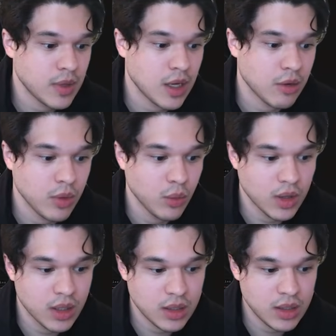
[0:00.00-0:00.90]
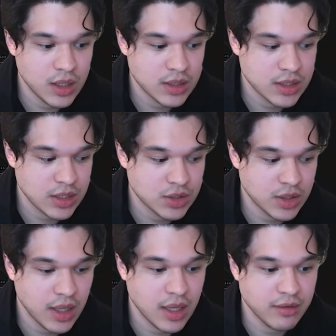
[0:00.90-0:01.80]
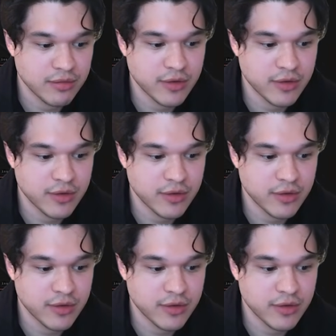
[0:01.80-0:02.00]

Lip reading: Now we would need essentially 8